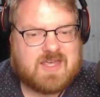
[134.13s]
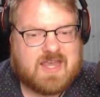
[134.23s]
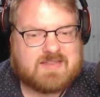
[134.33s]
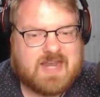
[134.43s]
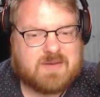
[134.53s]

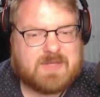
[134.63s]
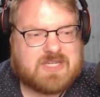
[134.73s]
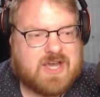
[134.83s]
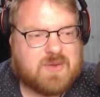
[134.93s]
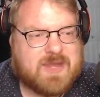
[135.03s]
And there we
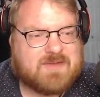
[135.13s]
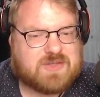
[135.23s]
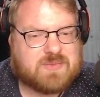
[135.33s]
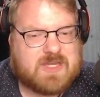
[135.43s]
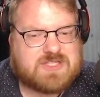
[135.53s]
go. We have
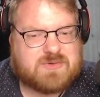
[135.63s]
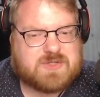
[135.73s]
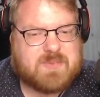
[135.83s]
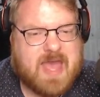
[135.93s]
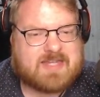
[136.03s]
the resource
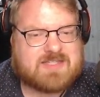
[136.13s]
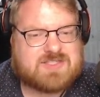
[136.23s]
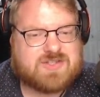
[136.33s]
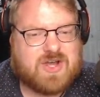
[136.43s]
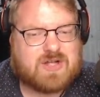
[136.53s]
pack
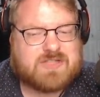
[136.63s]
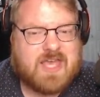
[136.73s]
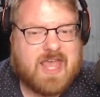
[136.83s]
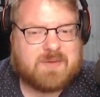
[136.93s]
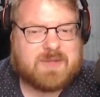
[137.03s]
installed,
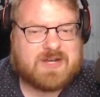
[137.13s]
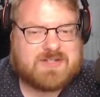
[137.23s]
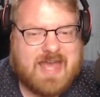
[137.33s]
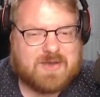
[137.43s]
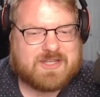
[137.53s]
and we are
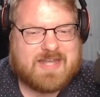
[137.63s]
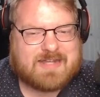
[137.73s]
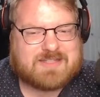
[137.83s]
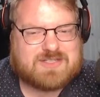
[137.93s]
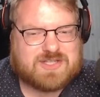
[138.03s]
now
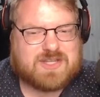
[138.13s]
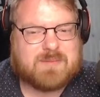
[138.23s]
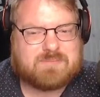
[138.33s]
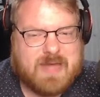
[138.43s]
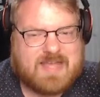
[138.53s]
connected to the
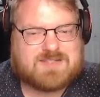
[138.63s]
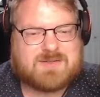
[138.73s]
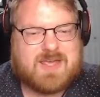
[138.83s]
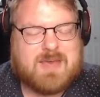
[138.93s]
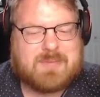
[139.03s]
best
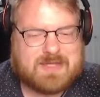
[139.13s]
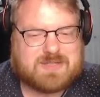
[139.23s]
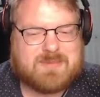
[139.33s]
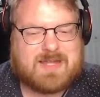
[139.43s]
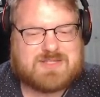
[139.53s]

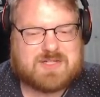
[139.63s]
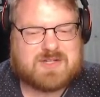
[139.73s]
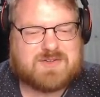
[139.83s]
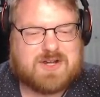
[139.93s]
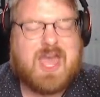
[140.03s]
Pixelmon
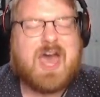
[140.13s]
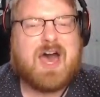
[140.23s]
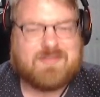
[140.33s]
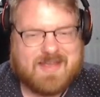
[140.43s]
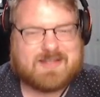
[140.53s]
server
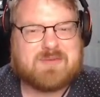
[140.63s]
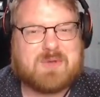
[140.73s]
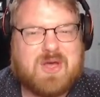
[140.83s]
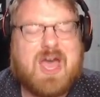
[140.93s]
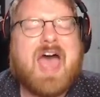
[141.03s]

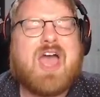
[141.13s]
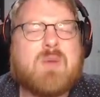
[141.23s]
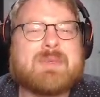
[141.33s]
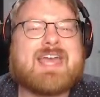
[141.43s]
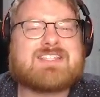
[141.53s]
available. I
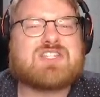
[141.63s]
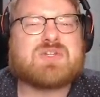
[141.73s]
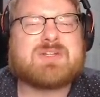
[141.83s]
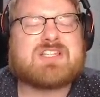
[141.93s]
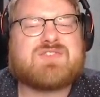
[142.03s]
hope you guys
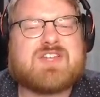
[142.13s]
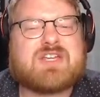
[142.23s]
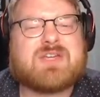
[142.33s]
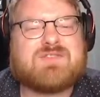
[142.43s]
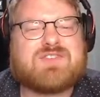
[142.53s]
enjoyed this
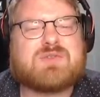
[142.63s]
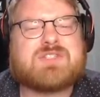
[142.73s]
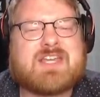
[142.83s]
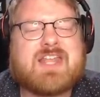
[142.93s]
video. If you did,